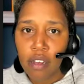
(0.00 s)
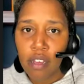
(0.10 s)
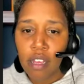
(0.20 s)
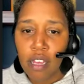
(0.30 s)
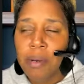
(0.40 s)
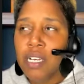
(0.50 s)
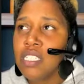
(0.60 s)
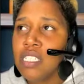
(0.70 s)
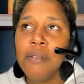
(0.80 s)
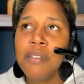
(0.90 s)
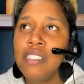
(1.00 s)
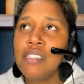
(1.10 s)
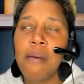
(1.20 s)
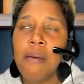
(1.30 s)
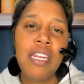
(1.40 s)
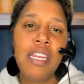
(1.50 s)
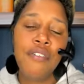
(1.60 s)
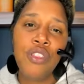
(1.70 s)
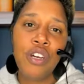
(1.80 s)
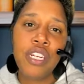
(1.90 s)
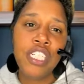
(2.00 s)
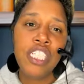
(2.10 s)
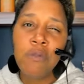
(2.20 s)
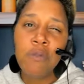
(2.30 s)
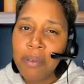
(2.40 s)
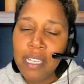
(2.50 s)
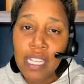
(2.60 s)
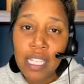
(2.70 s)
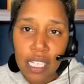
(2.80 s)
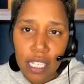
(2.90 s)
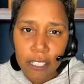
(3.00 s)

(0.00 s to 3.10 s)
Because there was a time I never thought that she would be clean.